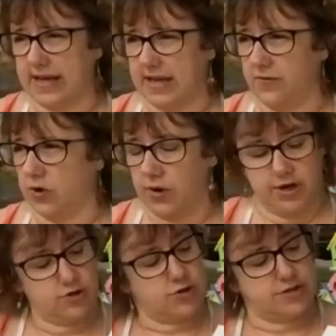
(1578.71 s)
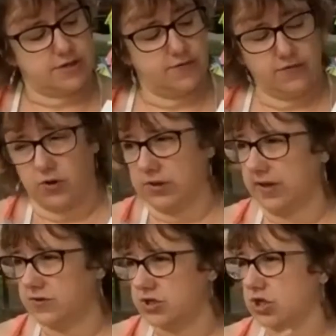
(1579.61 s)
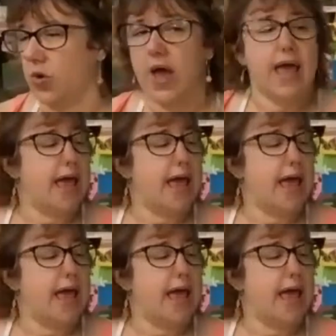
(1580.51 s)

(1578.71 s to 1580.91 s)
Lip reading: give your interest of your leaves too.